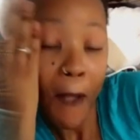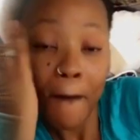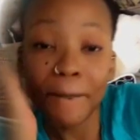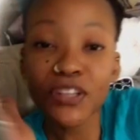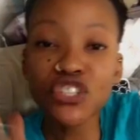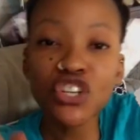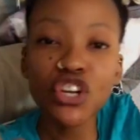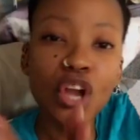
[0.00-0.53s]

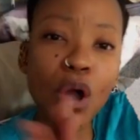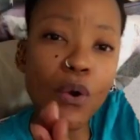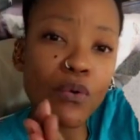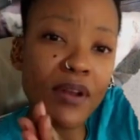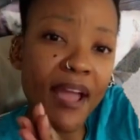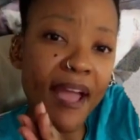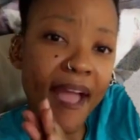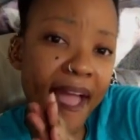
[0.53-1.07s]
But you're
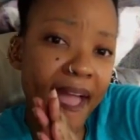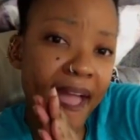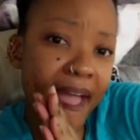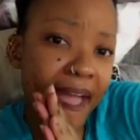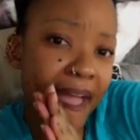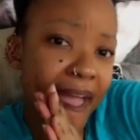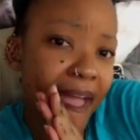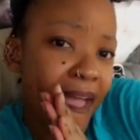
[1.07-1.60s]
gonna
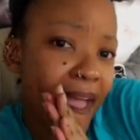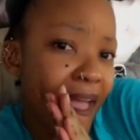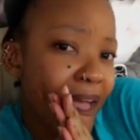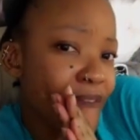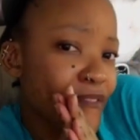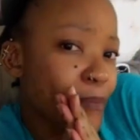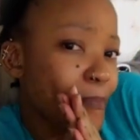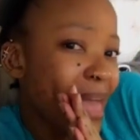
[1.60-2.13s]

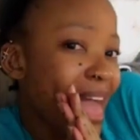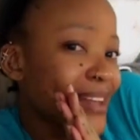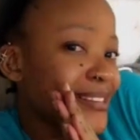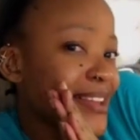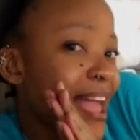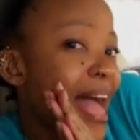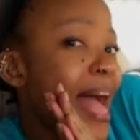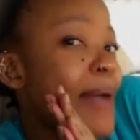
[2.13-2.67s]
have a bad
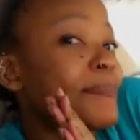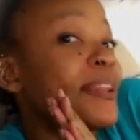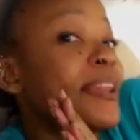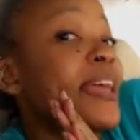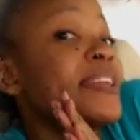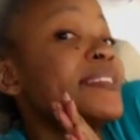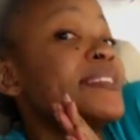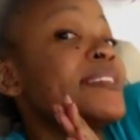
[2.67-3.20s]
time
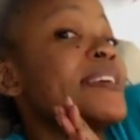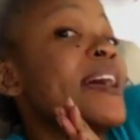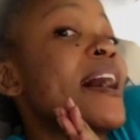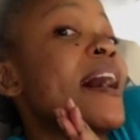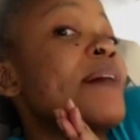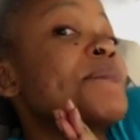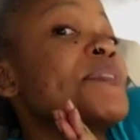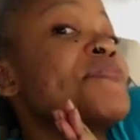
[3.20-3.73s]

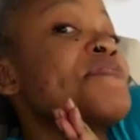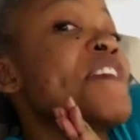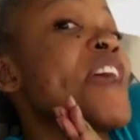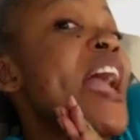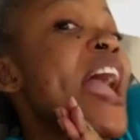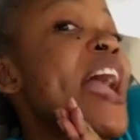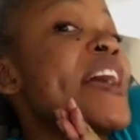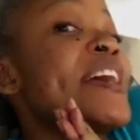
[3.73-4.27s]
later with
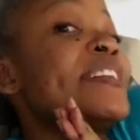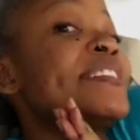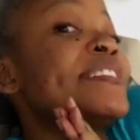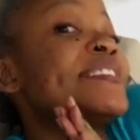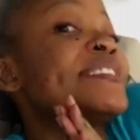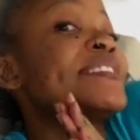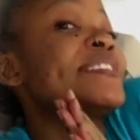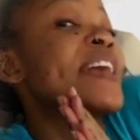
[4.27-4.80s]

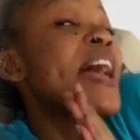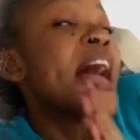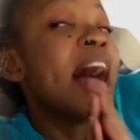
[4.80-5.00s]
that.